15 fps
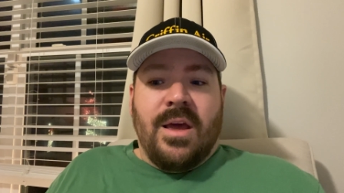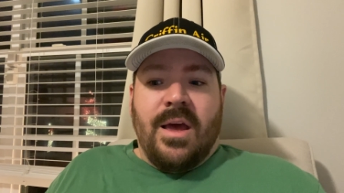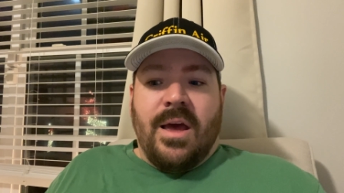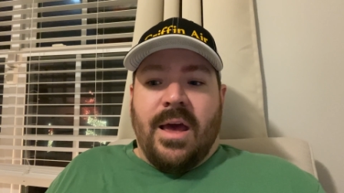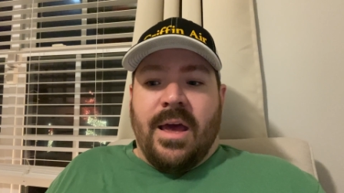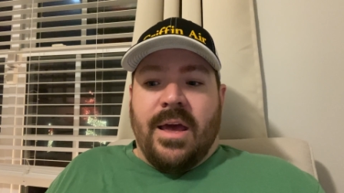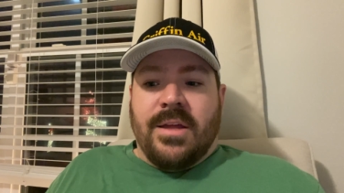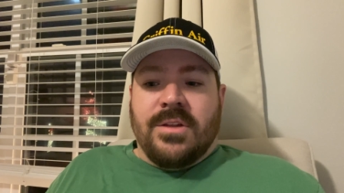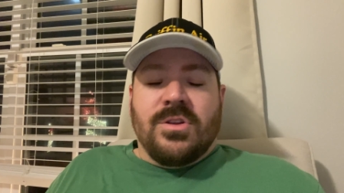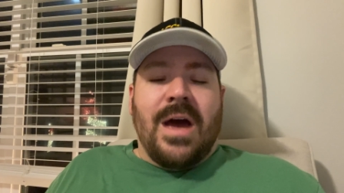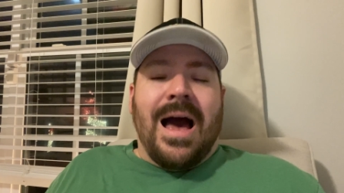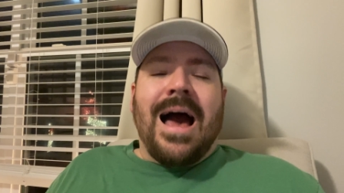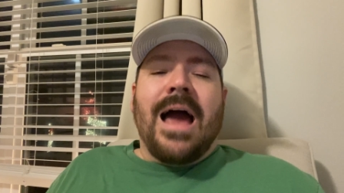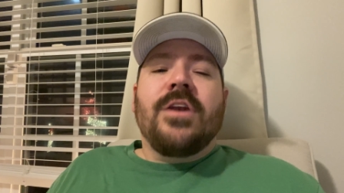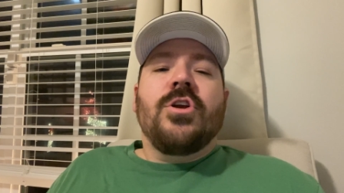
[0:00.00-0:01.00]
And
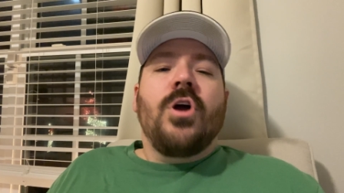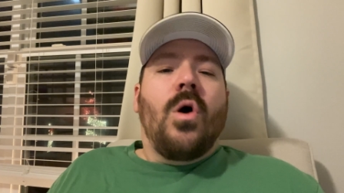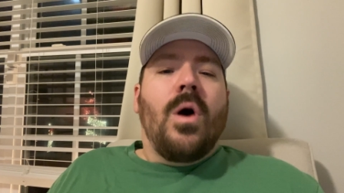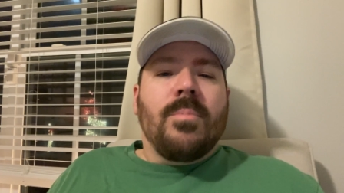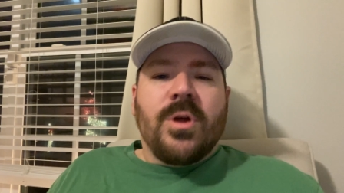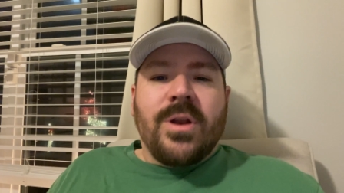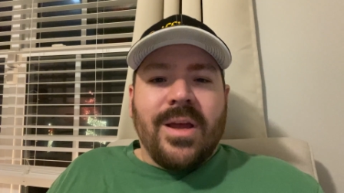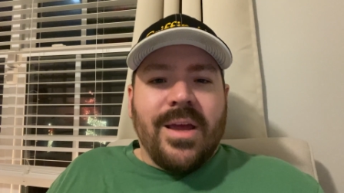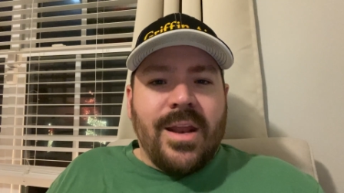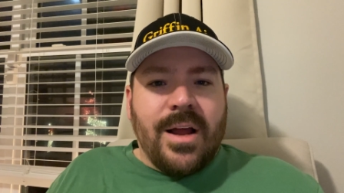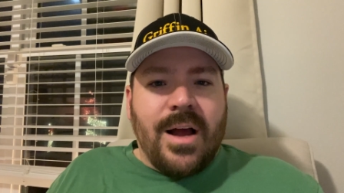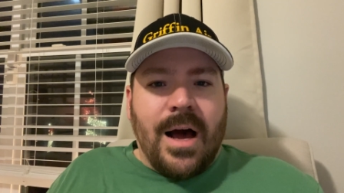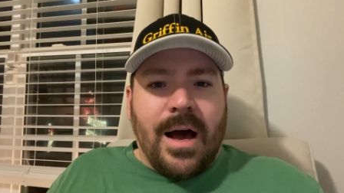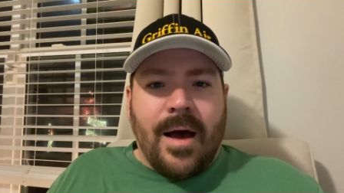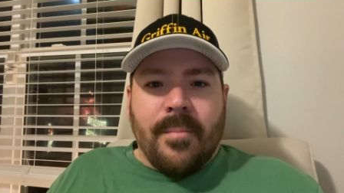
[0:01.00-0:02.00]
I know I'm going to get a
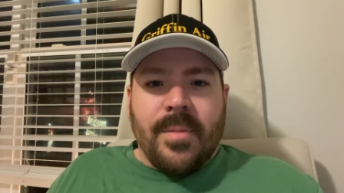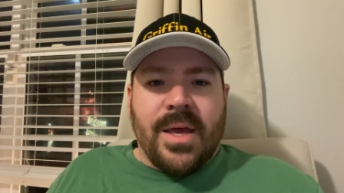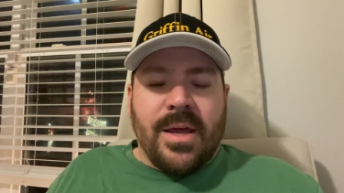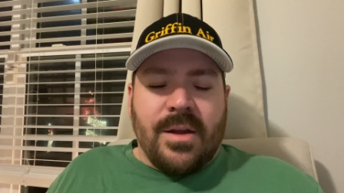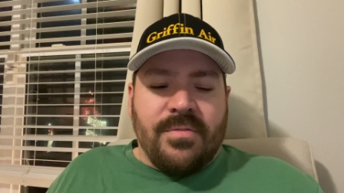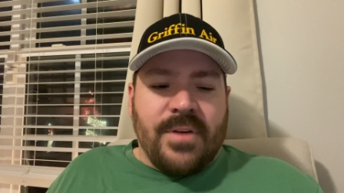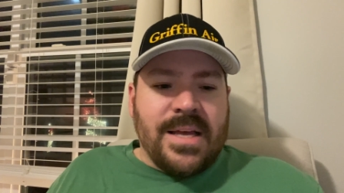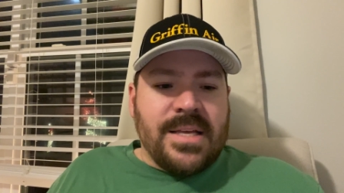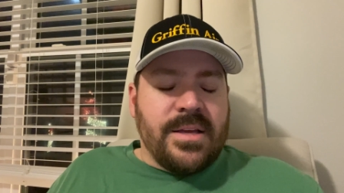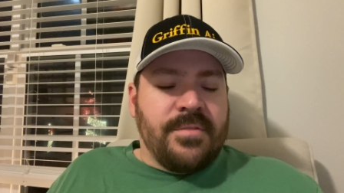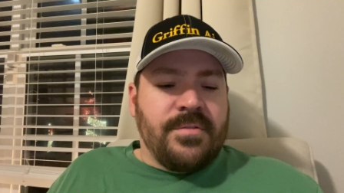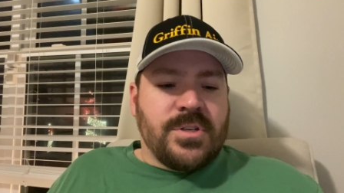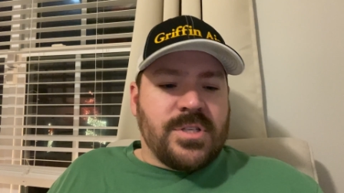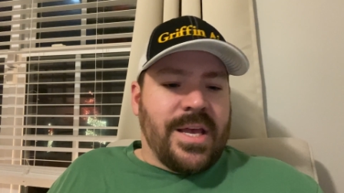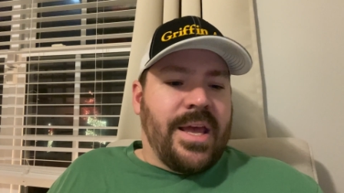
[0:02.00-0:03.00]
comment. If I if
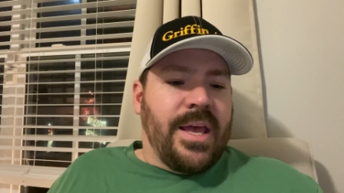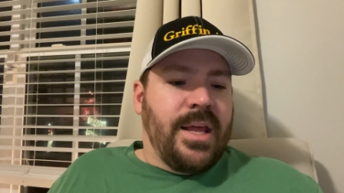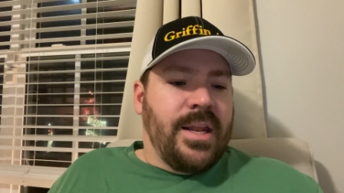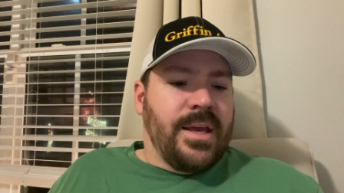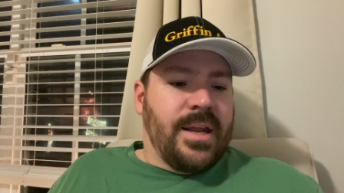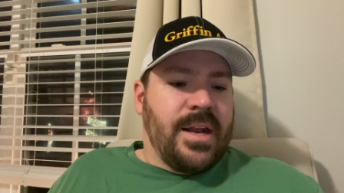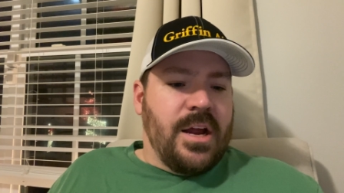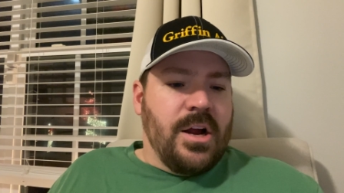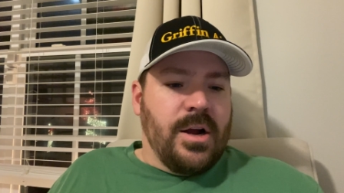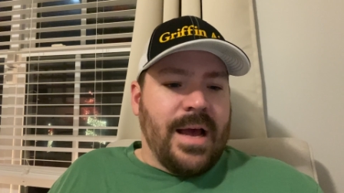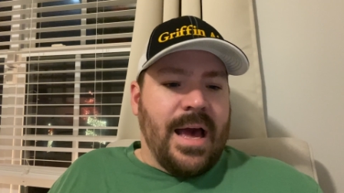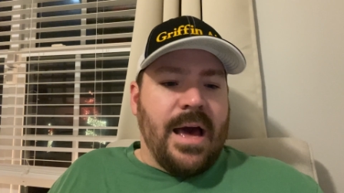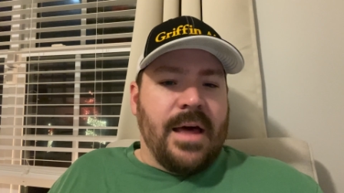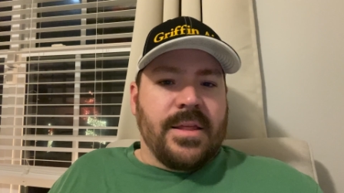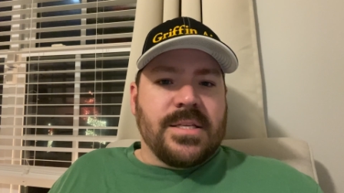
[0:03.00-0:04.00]
there's a heating and air
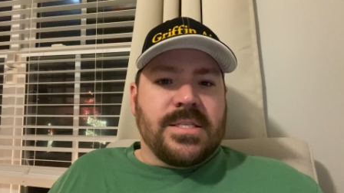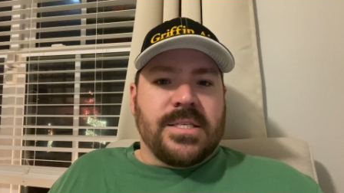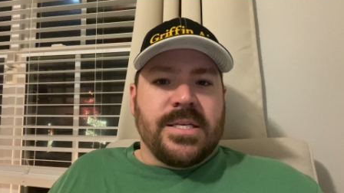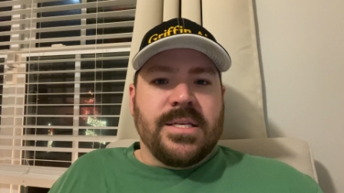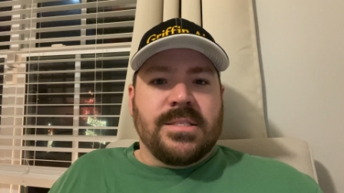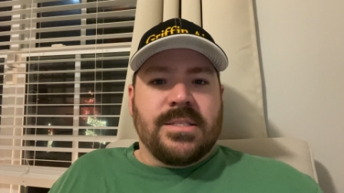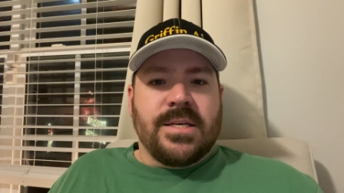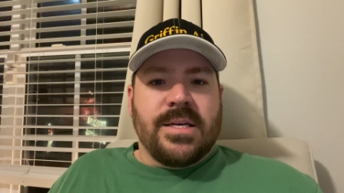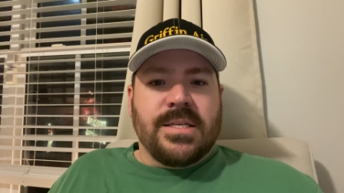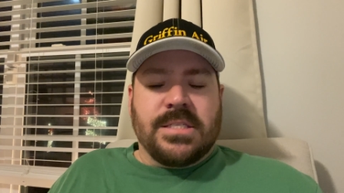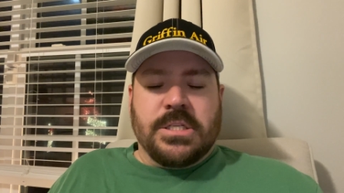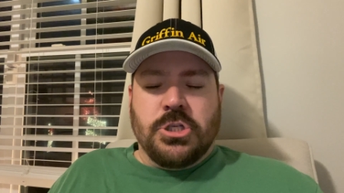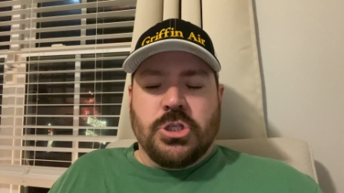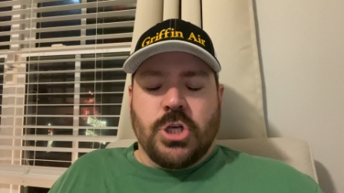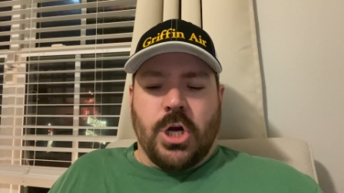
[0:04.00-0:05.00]
guy that sees this
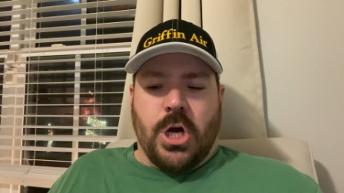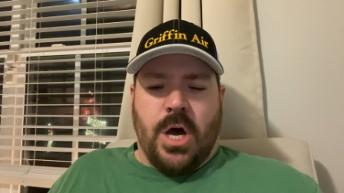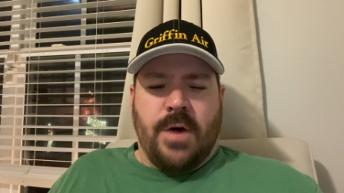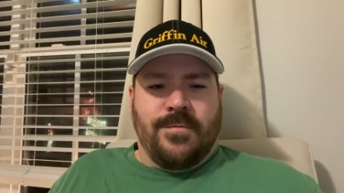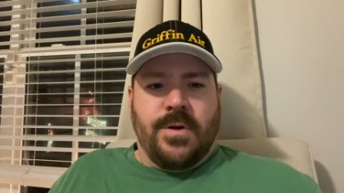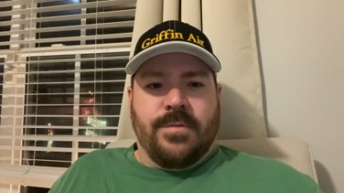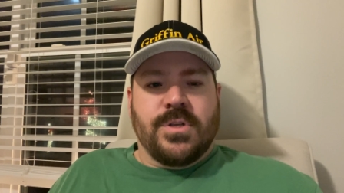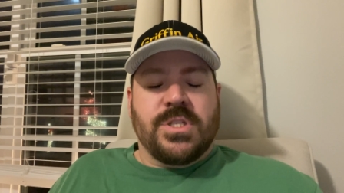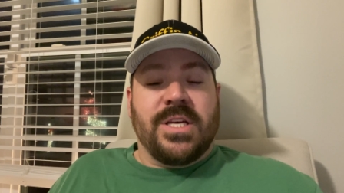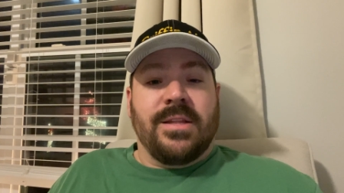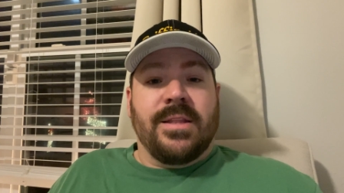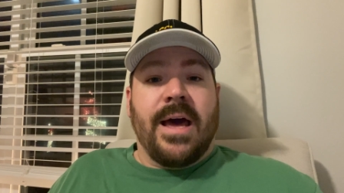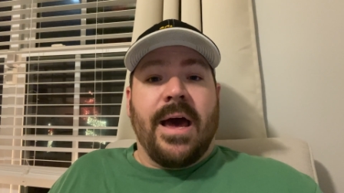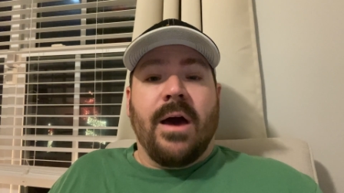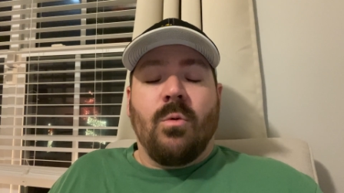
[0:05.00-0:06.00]
and he's like, I've never seen
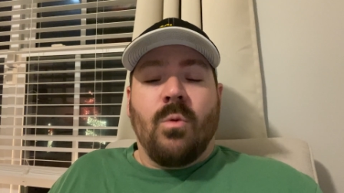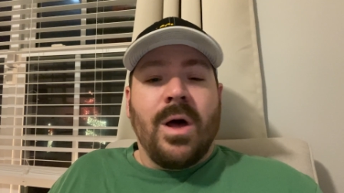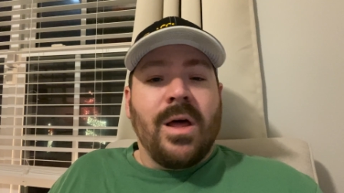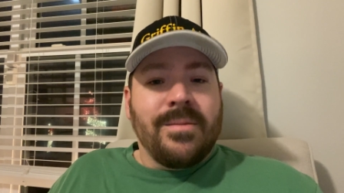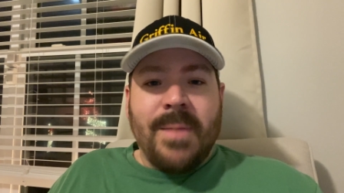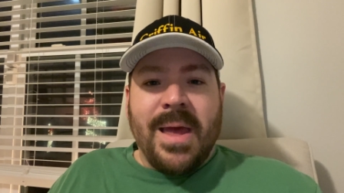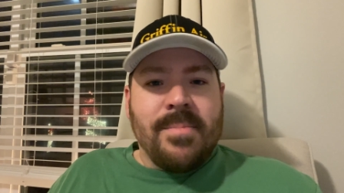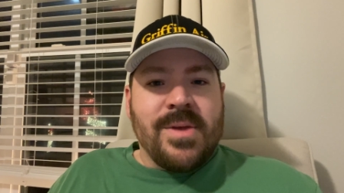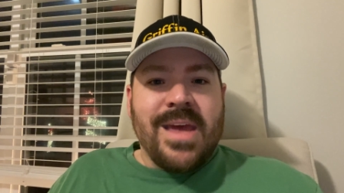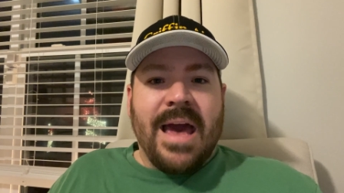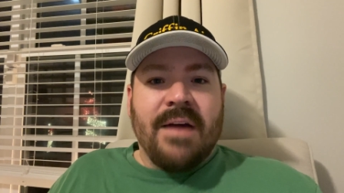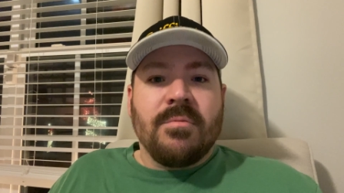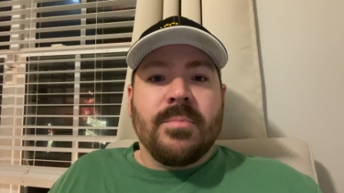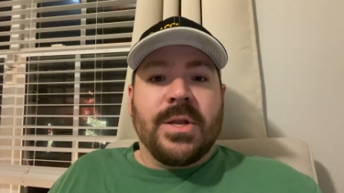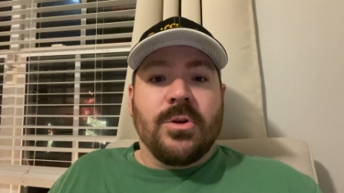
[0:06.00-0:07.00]
that. Well, maybe you
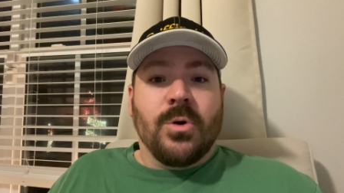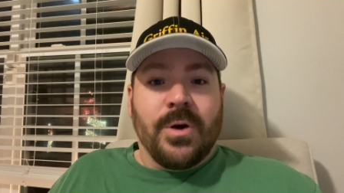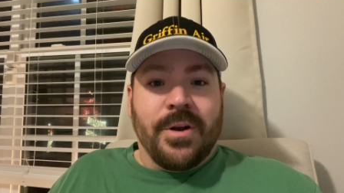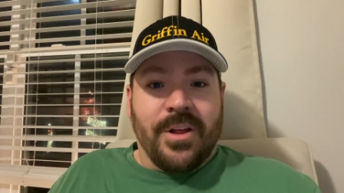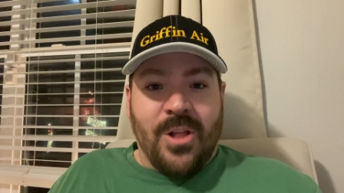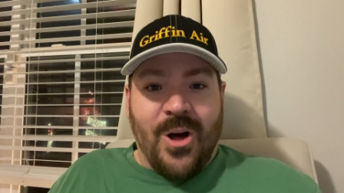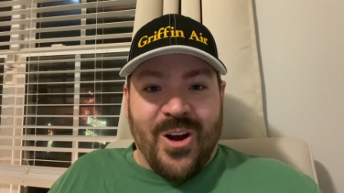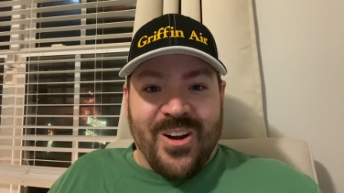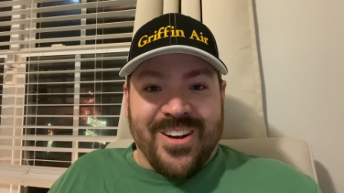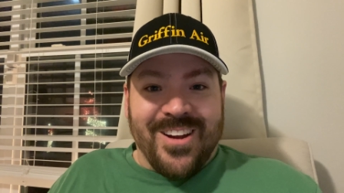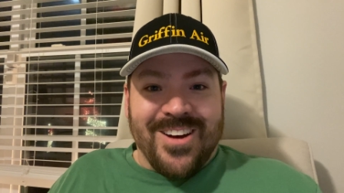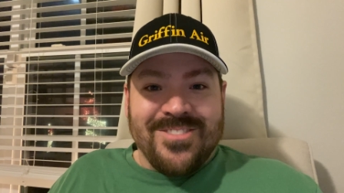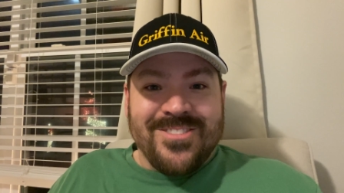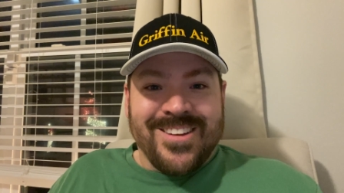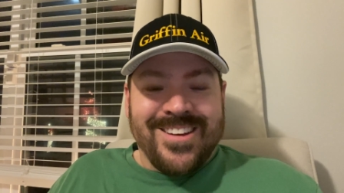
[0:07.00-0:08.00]
haven't been doing it long
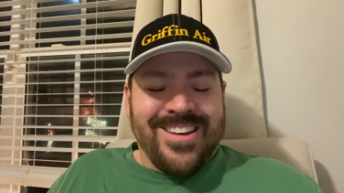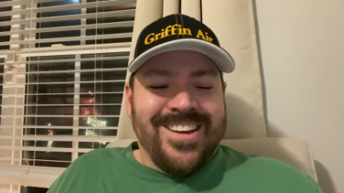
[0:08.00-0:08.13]
enough.